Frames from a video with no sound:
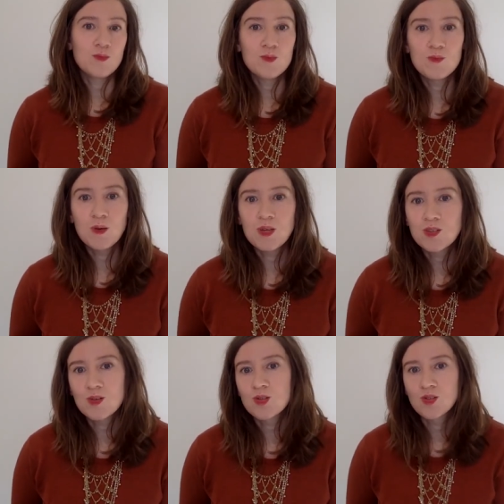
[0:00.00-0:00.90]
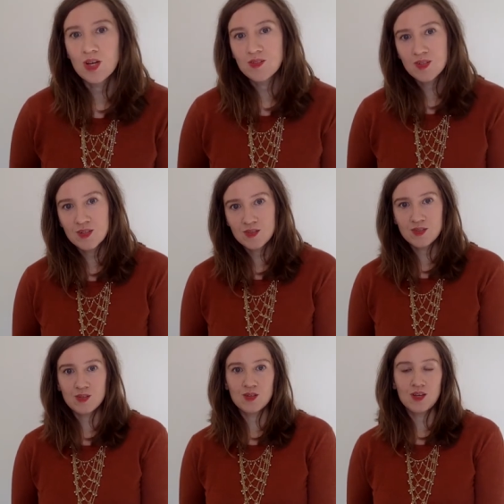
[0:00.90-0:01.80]
maybe social justice
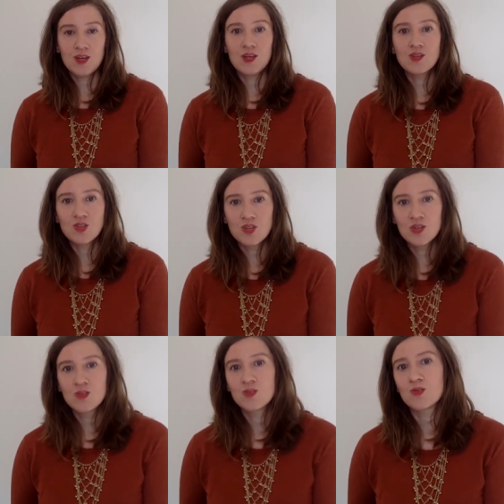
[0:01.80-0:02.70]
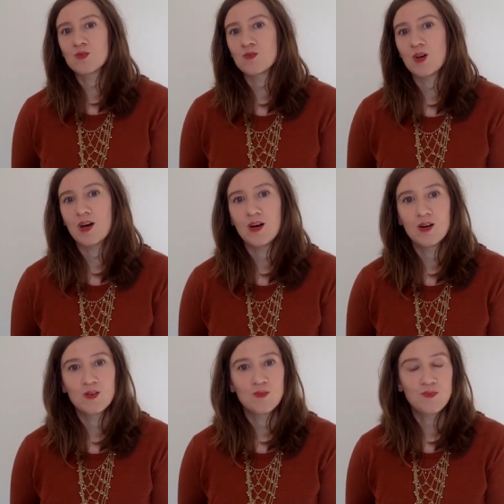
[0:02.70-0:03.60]
issues,
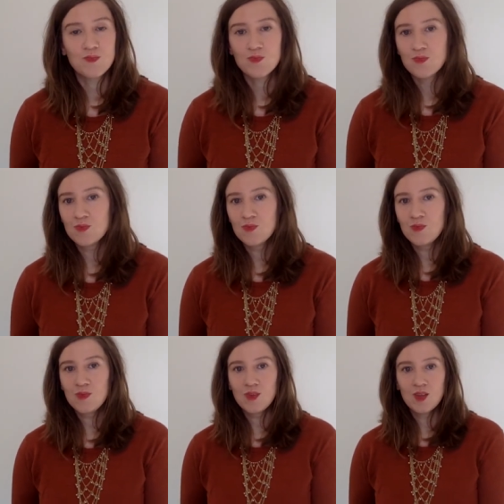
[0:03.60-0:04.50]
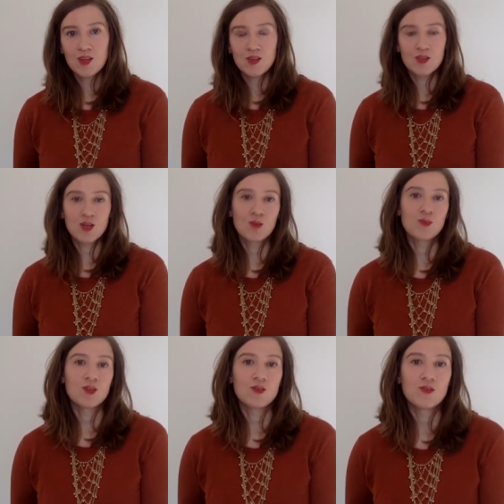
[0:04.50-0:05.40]
in terms
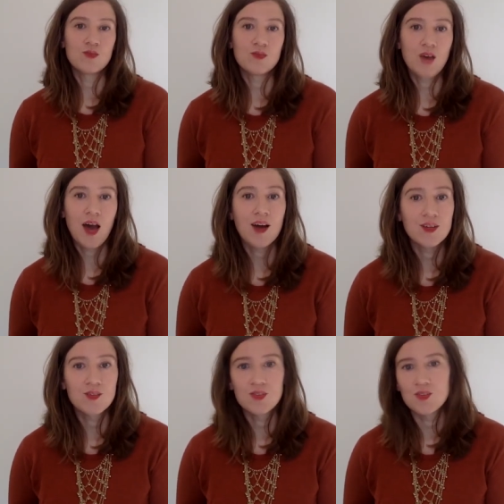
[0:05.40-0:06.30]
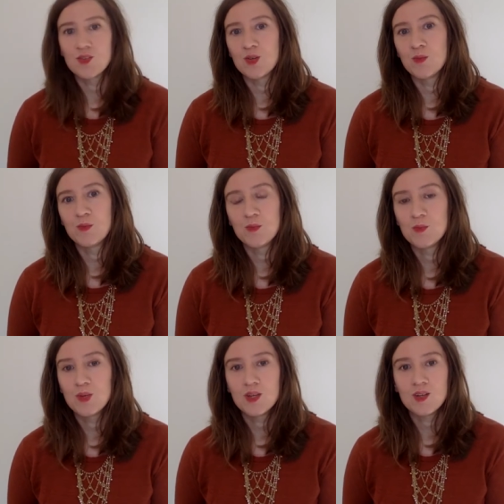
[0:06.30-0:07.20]
of activism
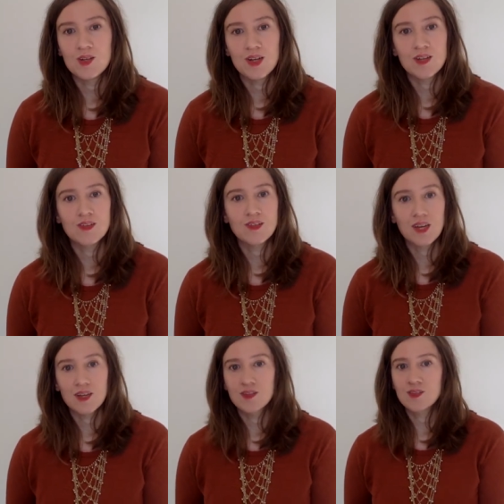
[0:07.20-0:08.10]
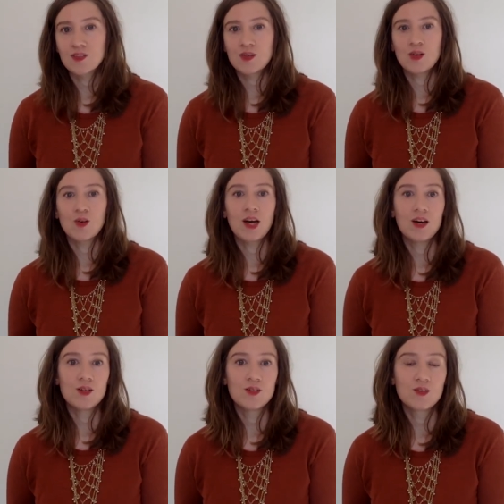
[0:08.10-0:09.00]
in the United States
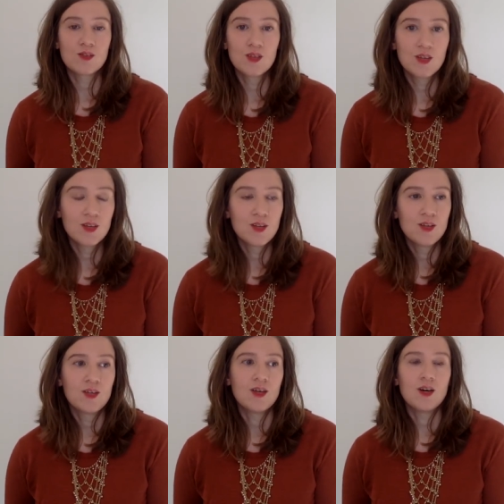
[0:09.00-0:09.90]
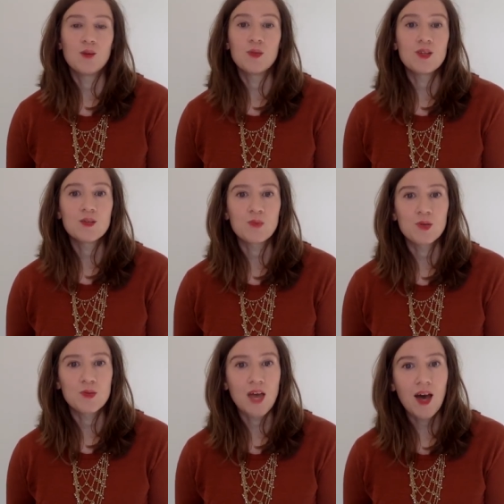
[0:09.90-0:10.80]
around police
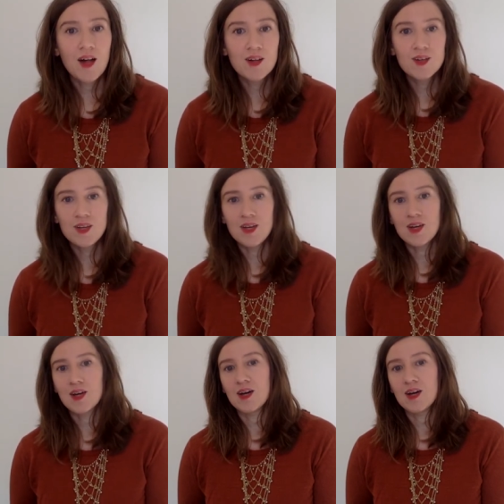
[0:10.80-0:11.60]
brutality.